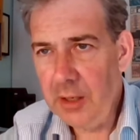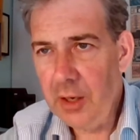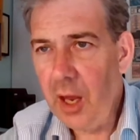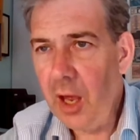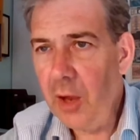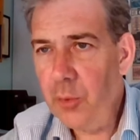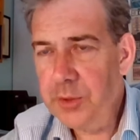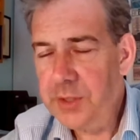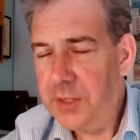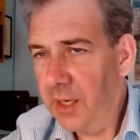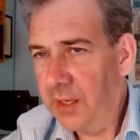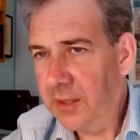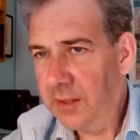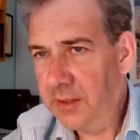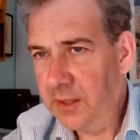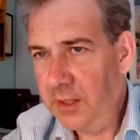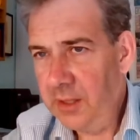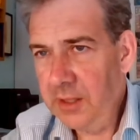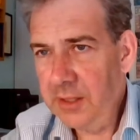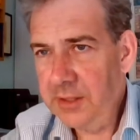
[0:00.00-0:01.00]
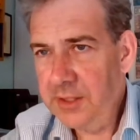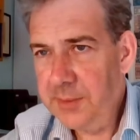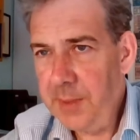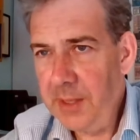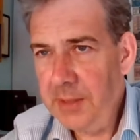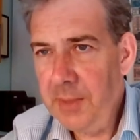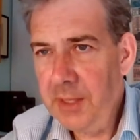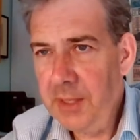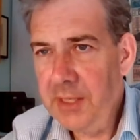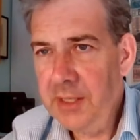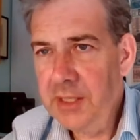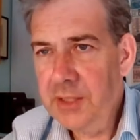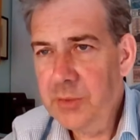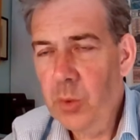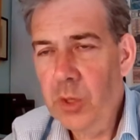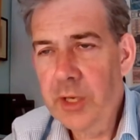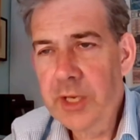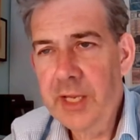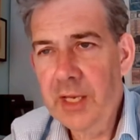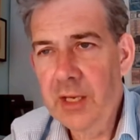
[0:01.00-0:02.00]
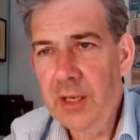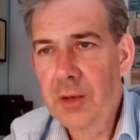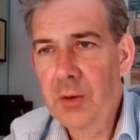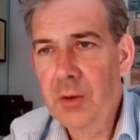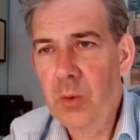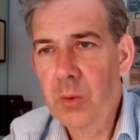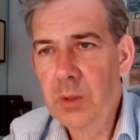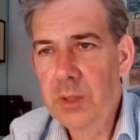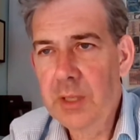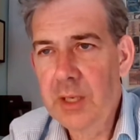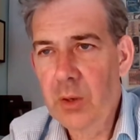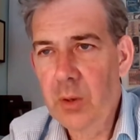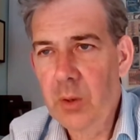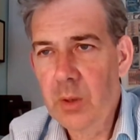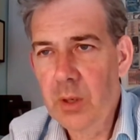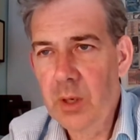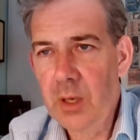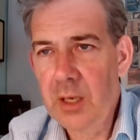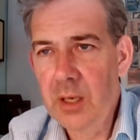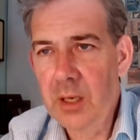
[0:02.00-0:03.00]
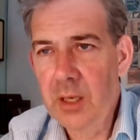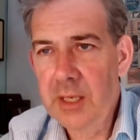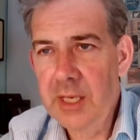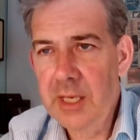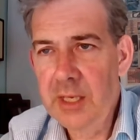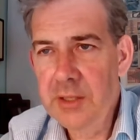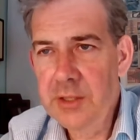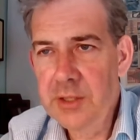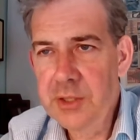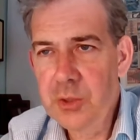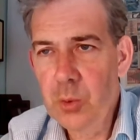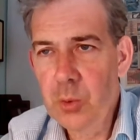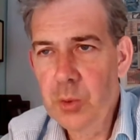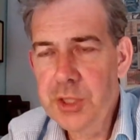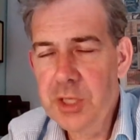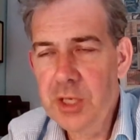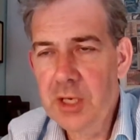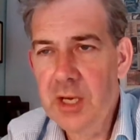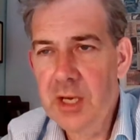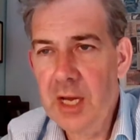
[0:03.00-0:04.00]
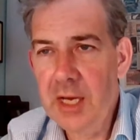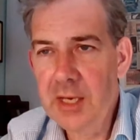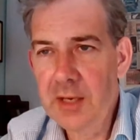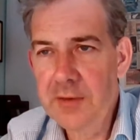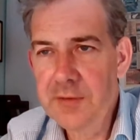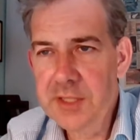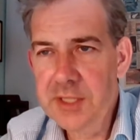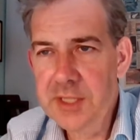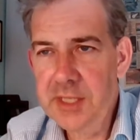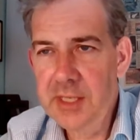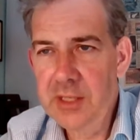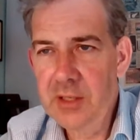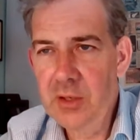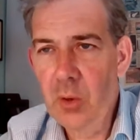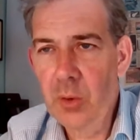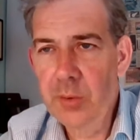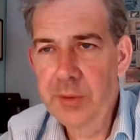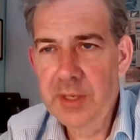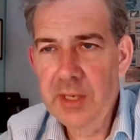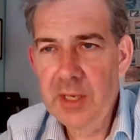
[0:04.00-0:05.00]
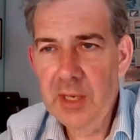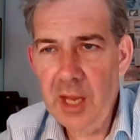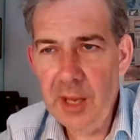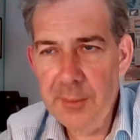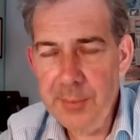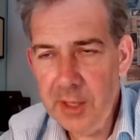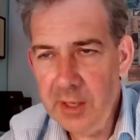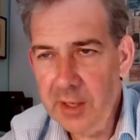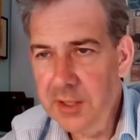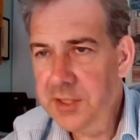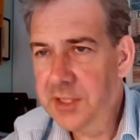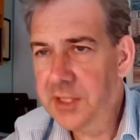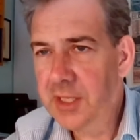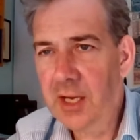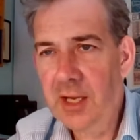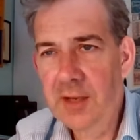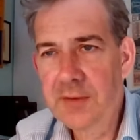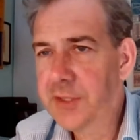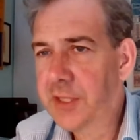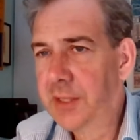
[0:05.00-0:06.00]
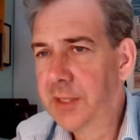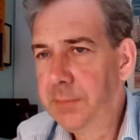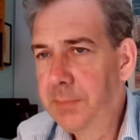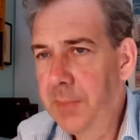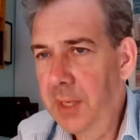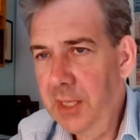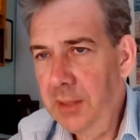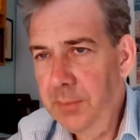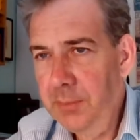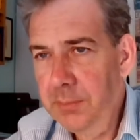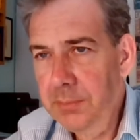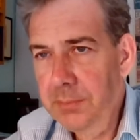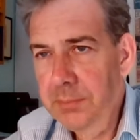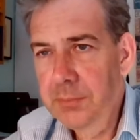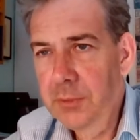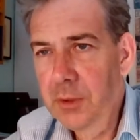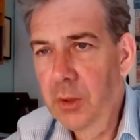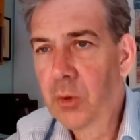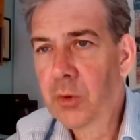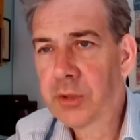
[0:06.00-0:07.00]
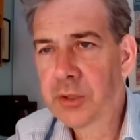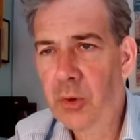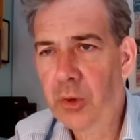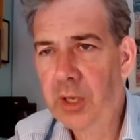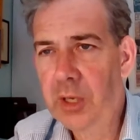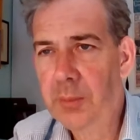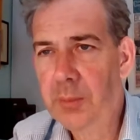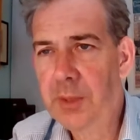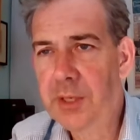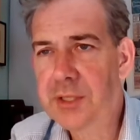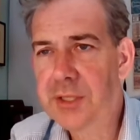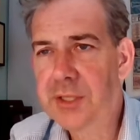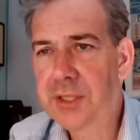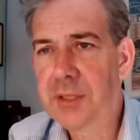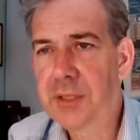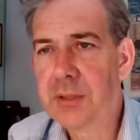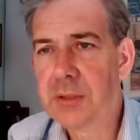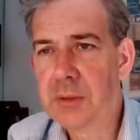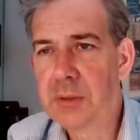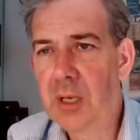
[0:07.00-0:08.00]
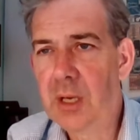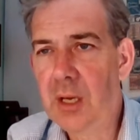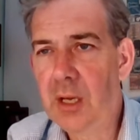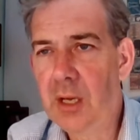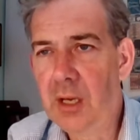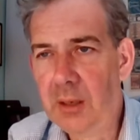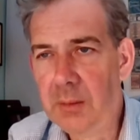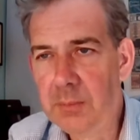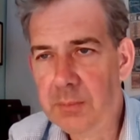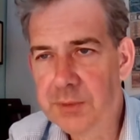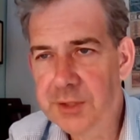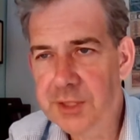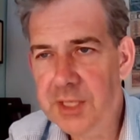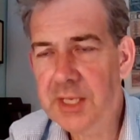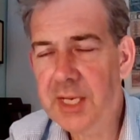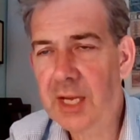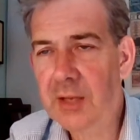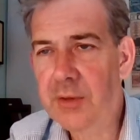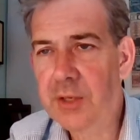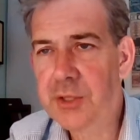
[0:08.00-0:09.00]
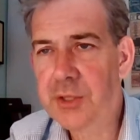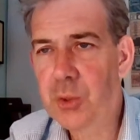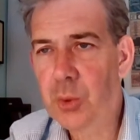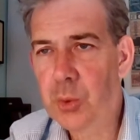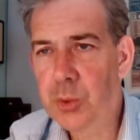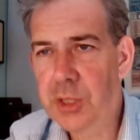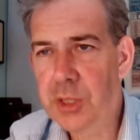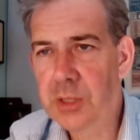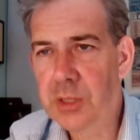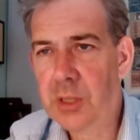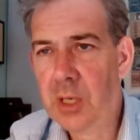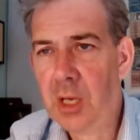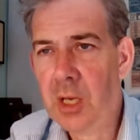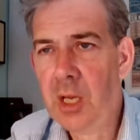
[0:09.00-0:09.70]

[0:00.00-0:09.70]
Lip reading: I also spent many years working in Georgia, and I've seen on Abkhazia, I've seen many long documents setting out the Georgian